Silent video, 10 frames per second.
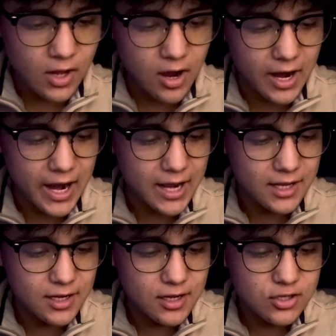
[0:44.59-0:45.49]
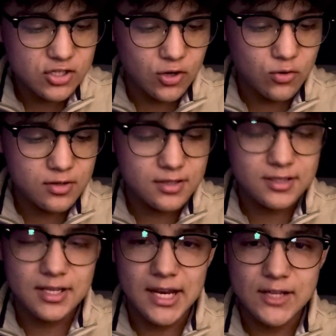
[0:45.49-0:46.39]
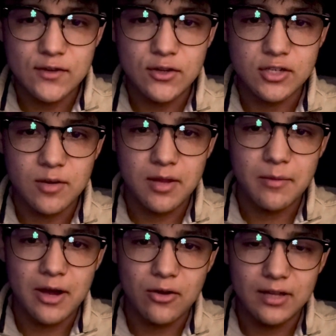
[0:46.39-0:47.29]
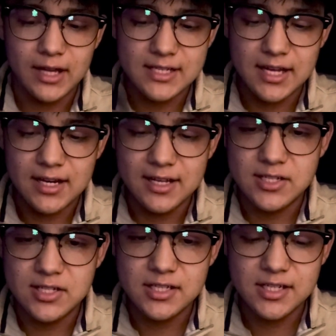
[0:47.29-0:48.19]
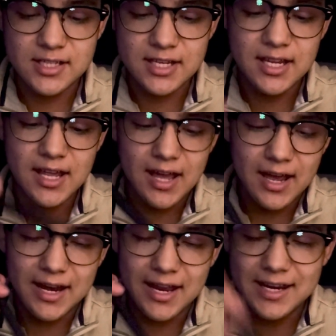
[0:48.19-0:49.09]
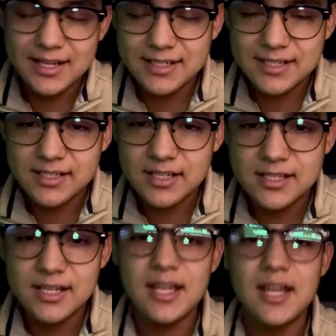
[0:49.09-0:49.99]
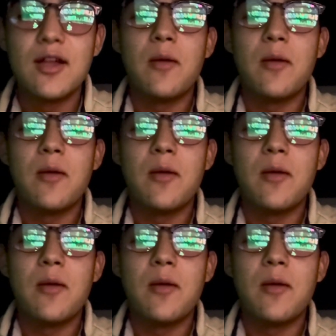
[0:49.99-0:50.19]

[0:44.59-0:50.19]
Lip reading: All right, so today's video is going to be about, like I said, consistency and inconsistency,